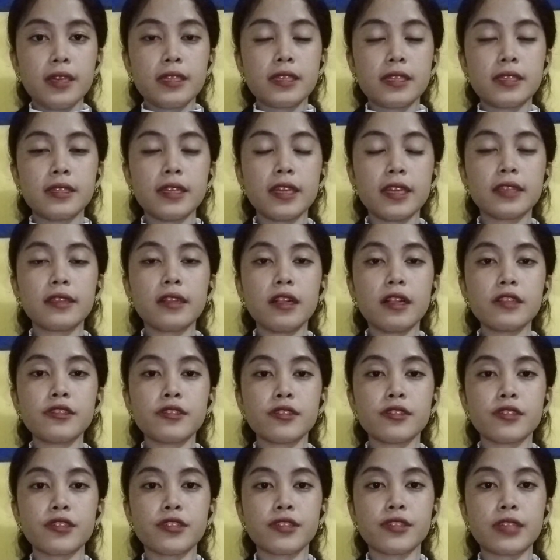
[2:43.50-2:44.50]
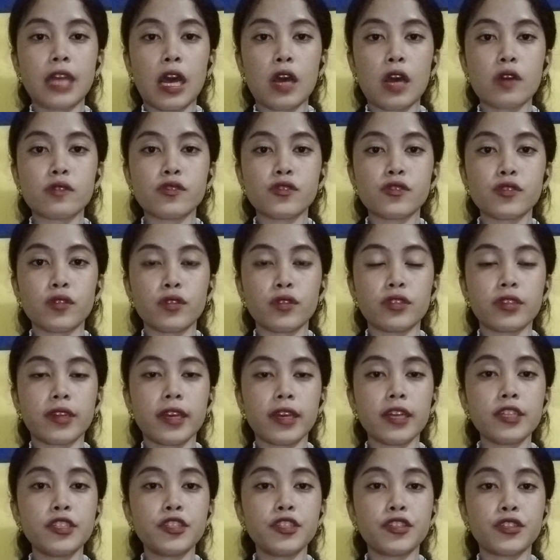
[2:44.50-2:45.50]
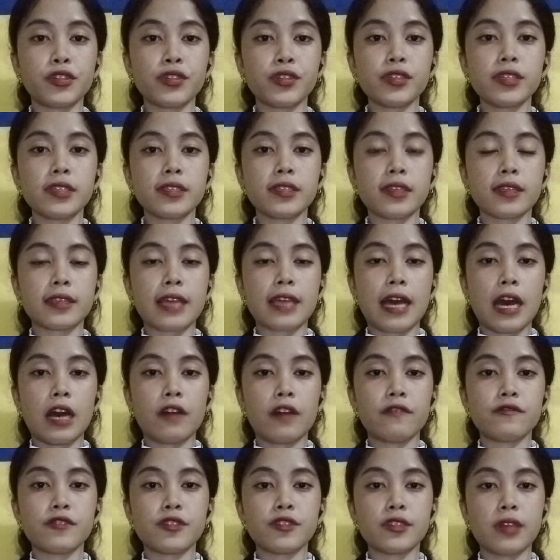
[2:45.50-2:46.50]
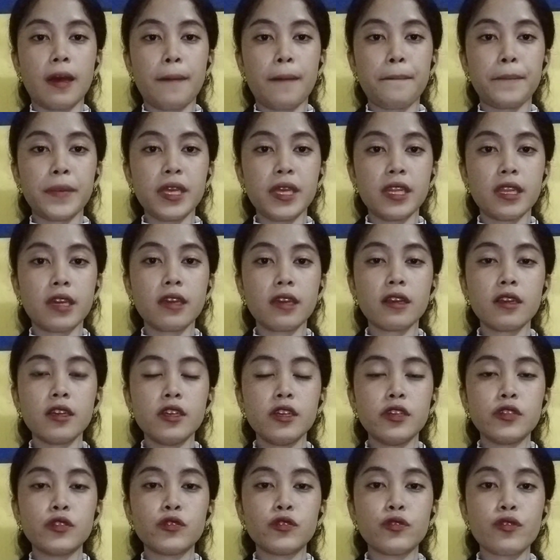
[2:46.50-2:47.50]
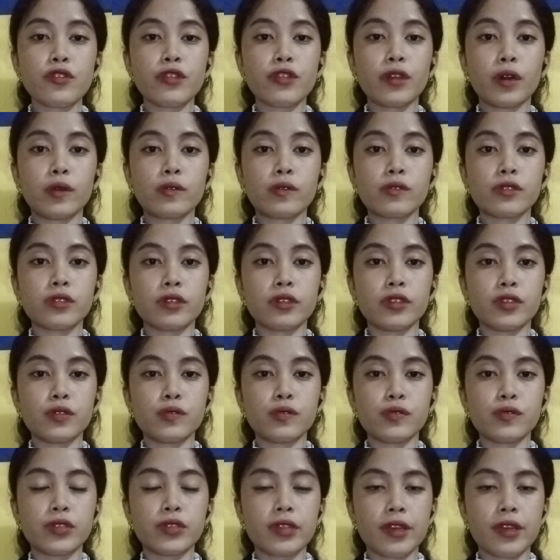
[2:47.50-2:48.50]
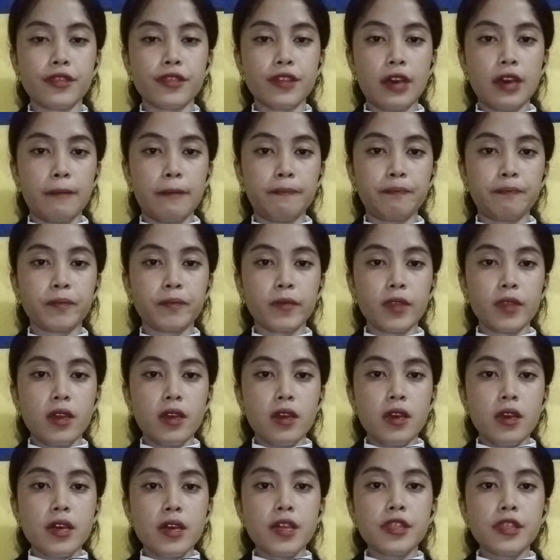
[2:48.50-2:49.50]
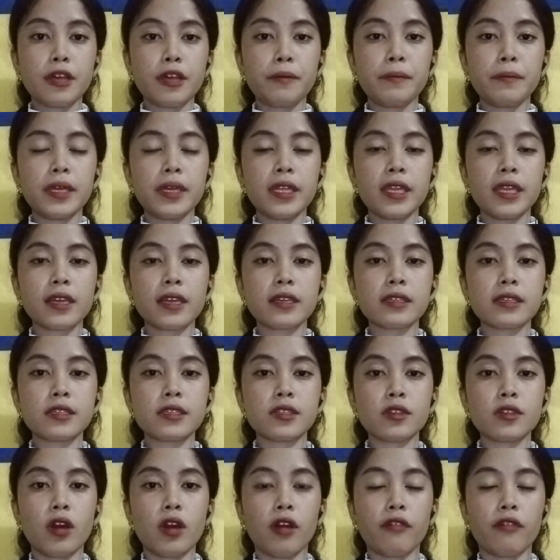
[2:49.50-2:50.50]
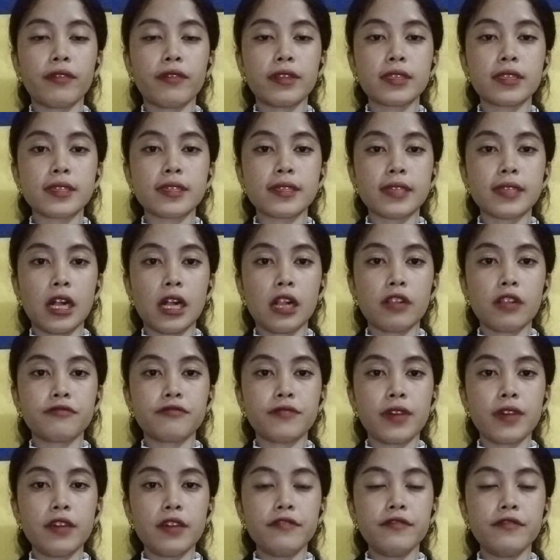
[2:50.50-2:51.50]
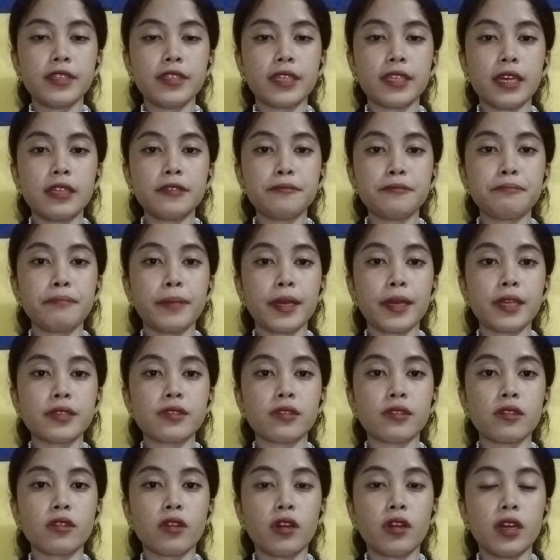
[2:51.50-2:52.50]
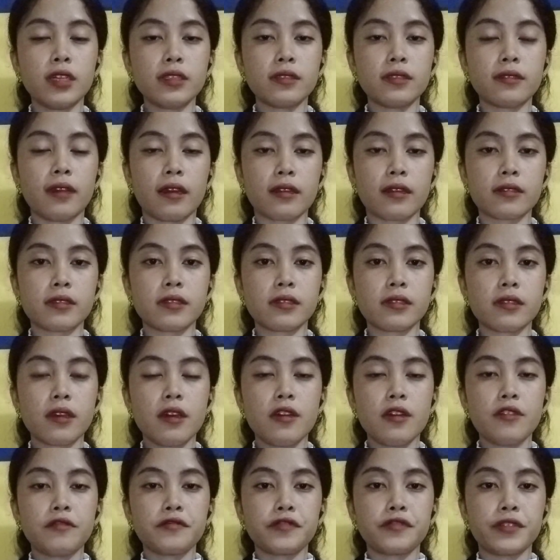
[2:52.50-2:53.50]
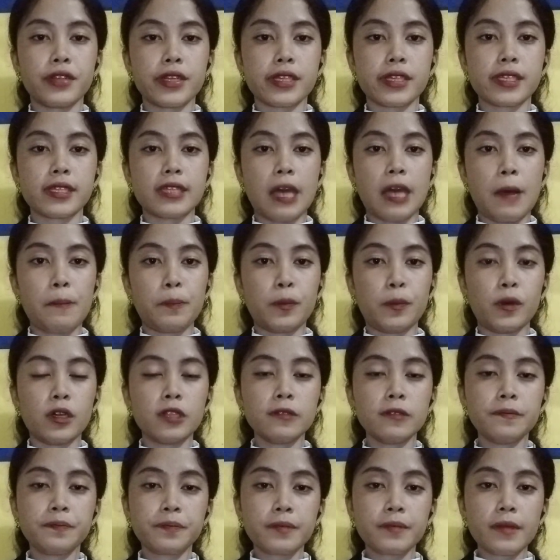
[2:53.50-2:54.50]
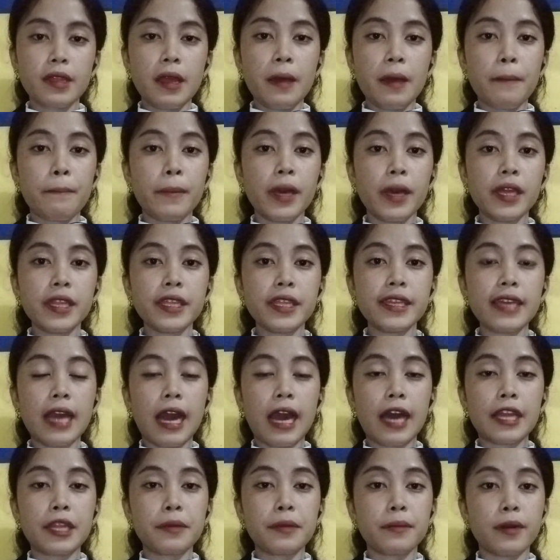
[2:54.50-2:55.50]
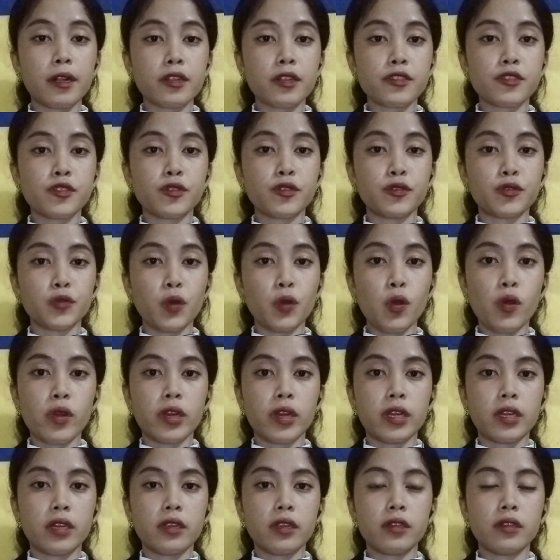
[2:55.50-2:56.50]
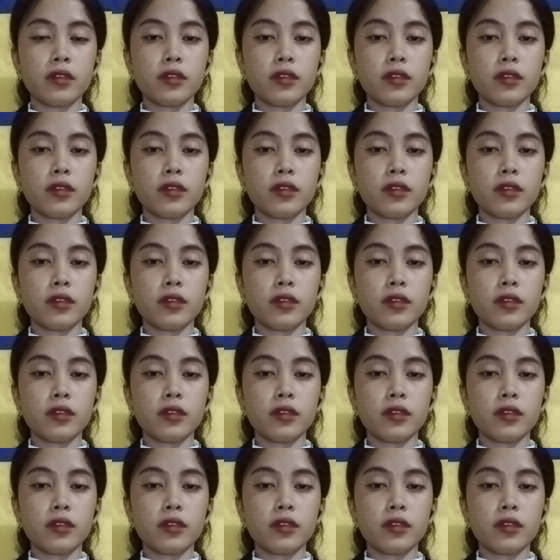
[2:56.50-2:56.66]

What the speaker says: Signals are sounds or gestures that have some meaning to those using them. The meaning is often self-evident based on context. For example, many animals roar,